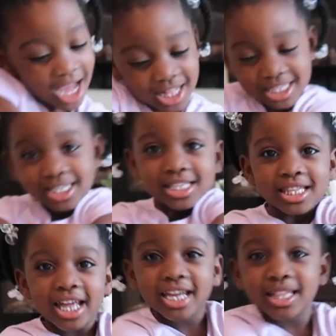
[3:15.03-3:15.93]
I'm
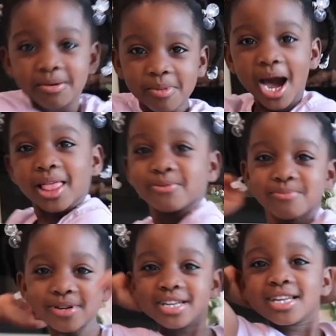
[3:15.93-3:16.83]
staking the bottom.
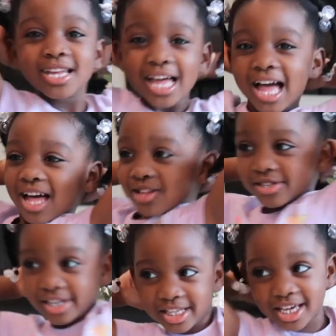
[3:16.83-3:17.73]

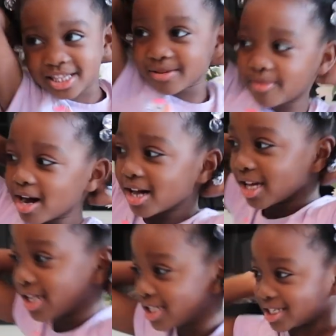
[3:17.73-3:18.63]
Turn out the
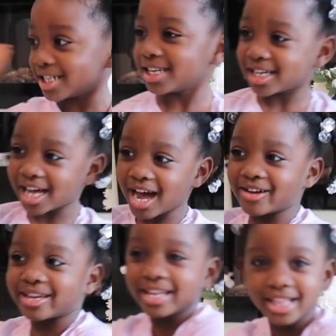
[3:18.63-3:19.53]
molehill,
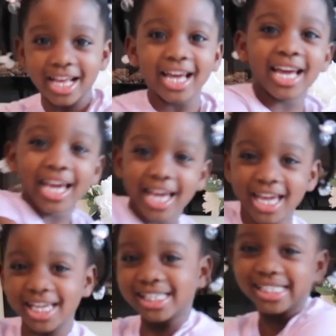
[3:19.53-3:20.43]
I'll get
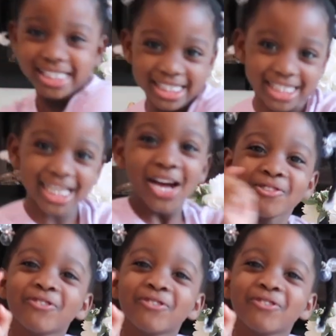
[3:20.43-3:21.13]
lazy.